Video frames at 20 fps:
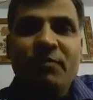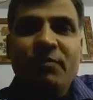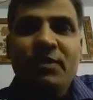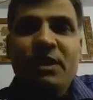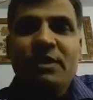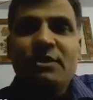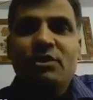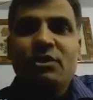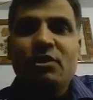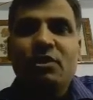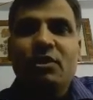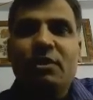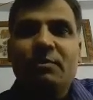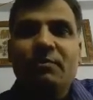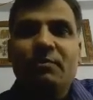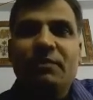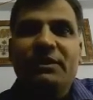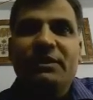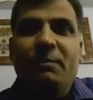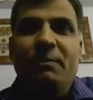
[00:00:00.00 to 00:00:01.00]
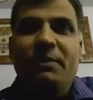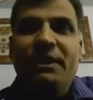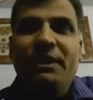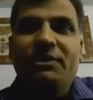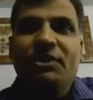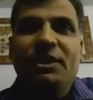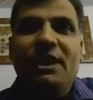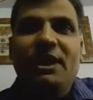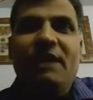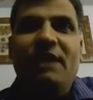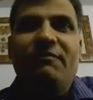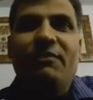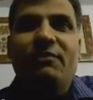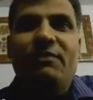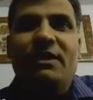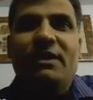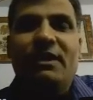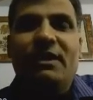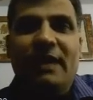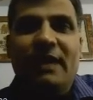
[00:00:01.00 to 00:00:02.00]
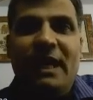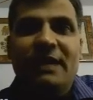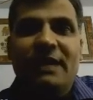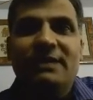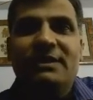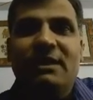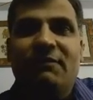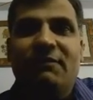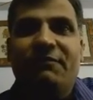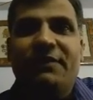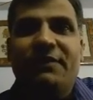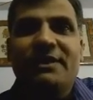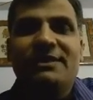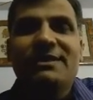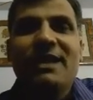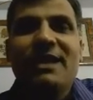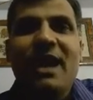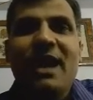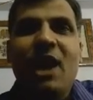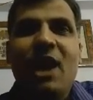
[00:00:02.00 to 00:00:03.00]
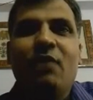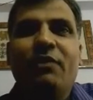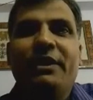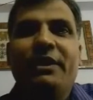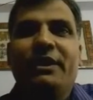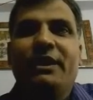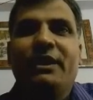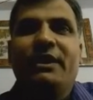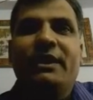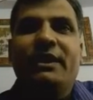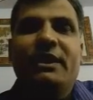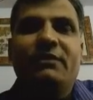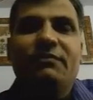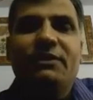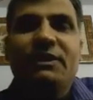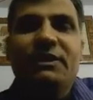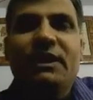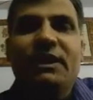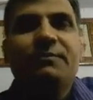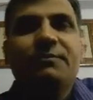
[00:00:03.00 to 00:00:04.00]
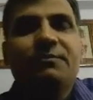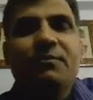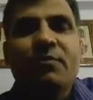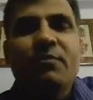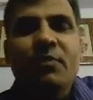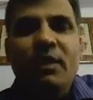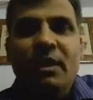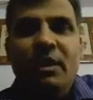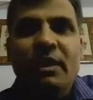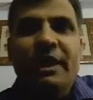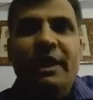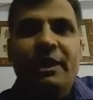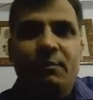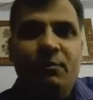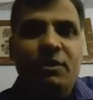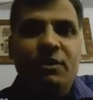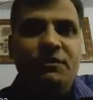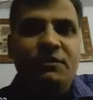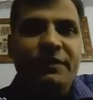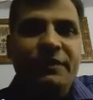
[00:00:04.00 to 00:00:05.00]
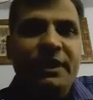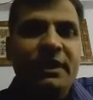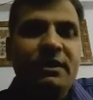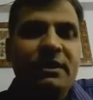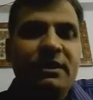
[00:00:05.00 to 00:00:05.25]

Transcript: So with the breathing of our land surface, how it interacts with the atmosphere.